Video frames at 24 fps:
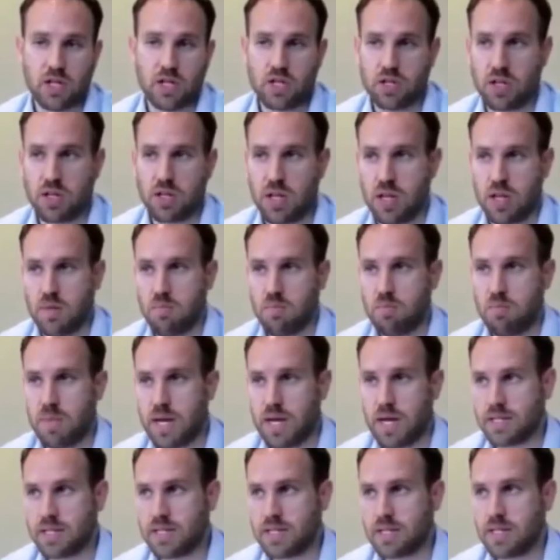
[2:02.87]
potentially
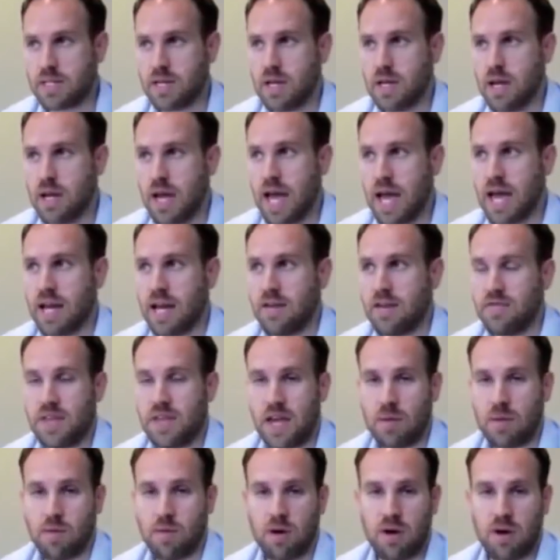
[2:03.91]
missed. And if the
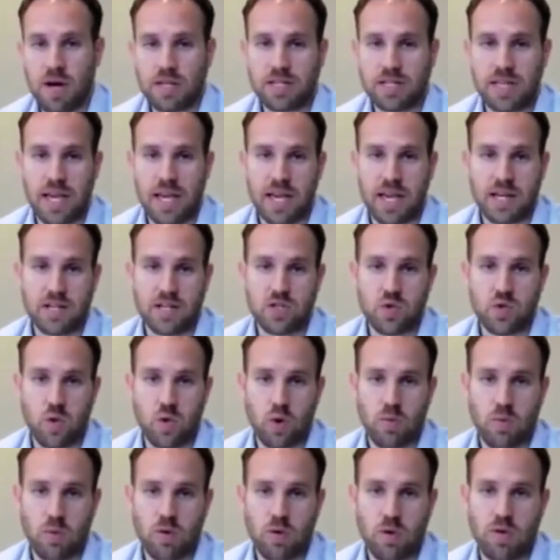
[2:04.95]
MRI scan is
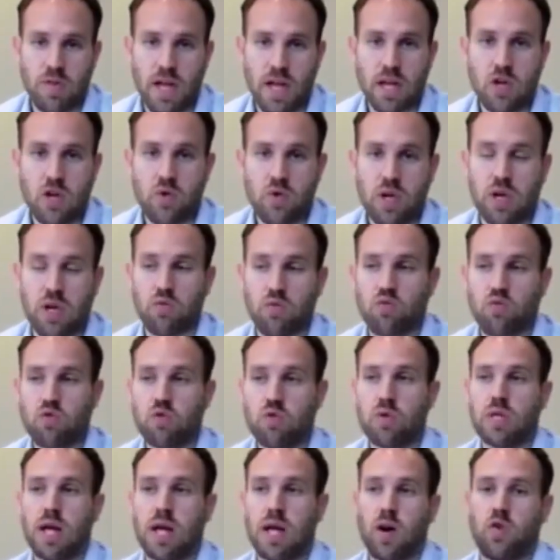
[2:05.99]
normal, then you can
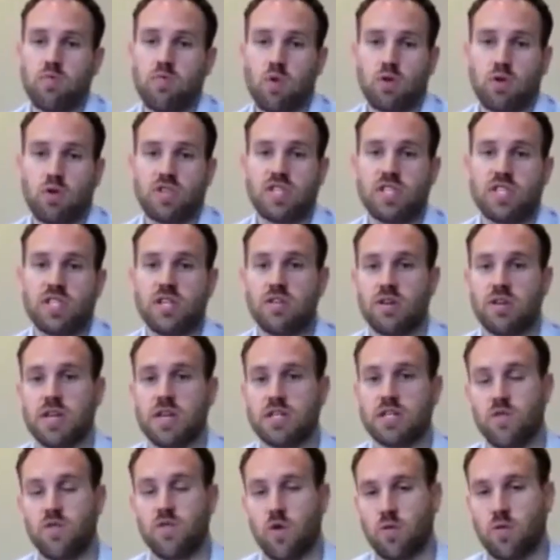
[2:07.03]
rule out more
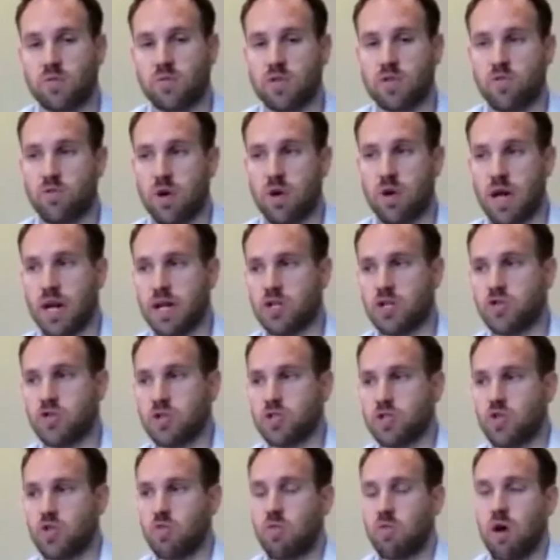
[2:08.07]
serious forms of brain injury.
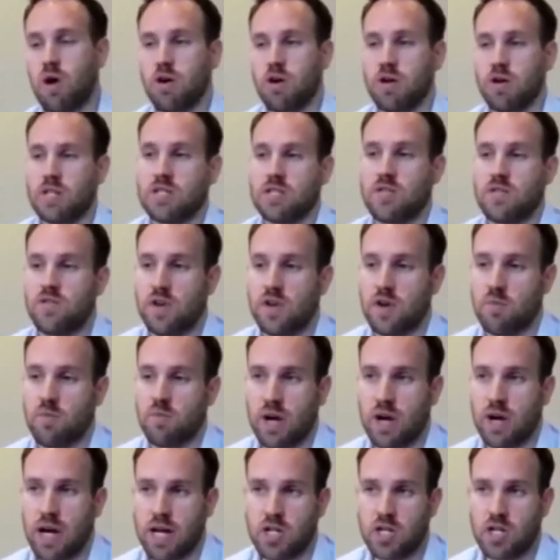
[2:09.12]
So moderate and severe
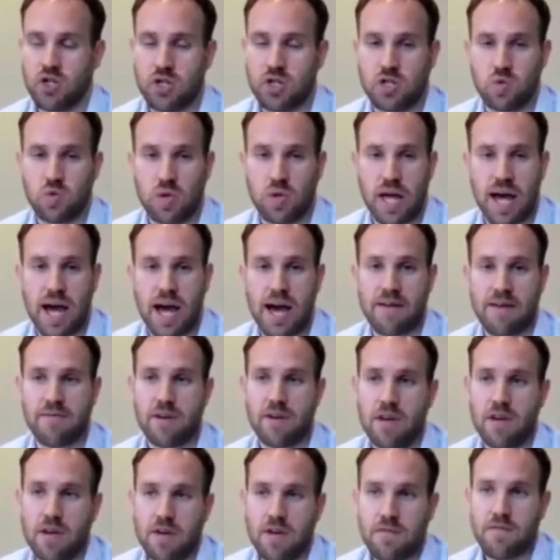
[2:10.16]
brain injuries will have
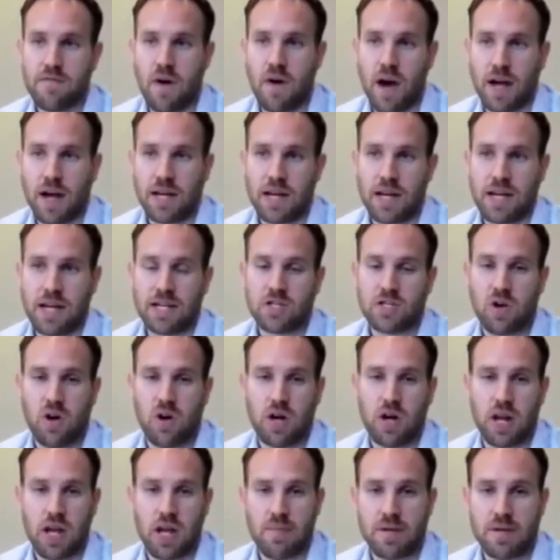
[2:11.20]
findings
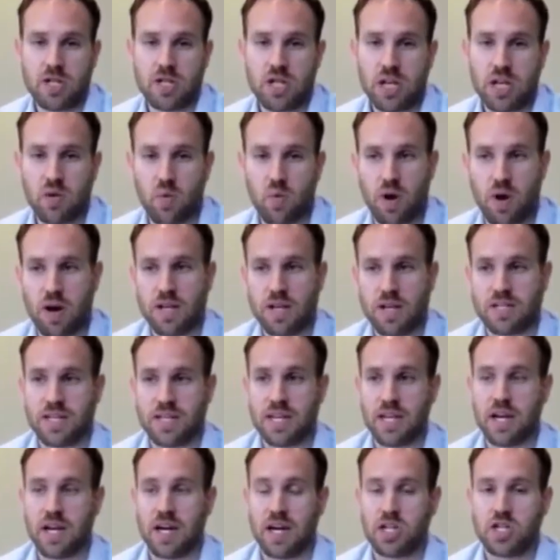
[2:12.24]
on imaging, whereas
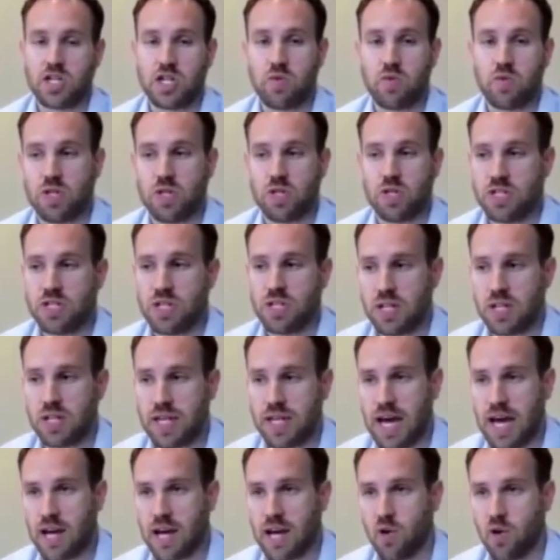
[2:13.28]
concussion, which is in the
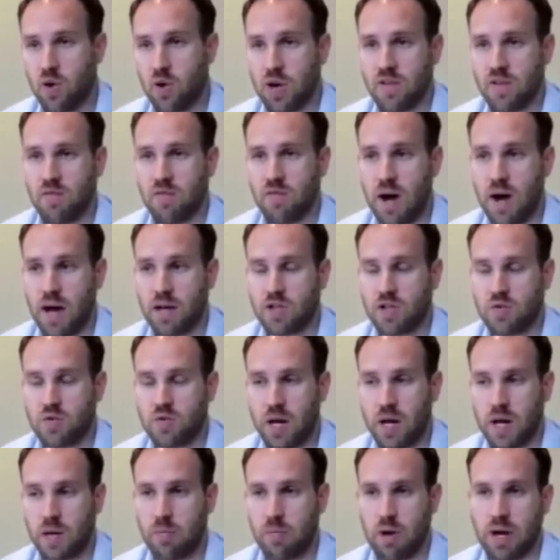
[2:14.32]
category of mild
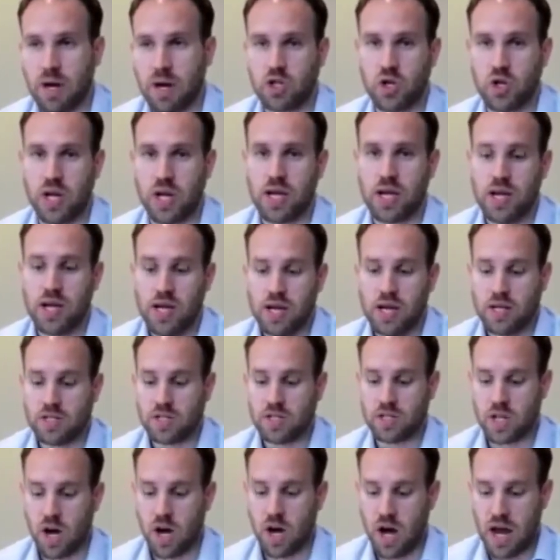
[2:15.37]
traumatic brain injury,
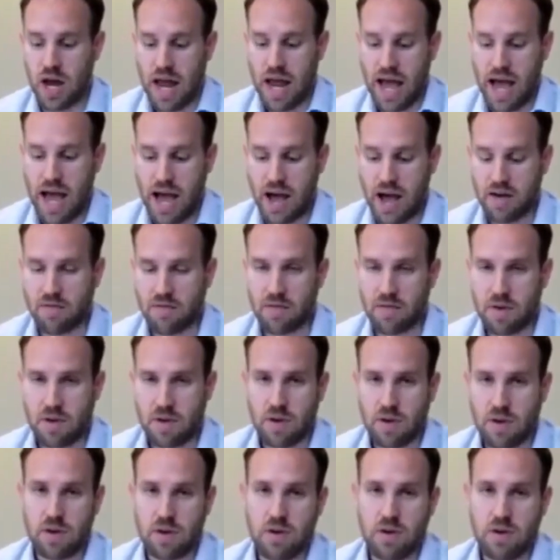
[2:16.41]
does not have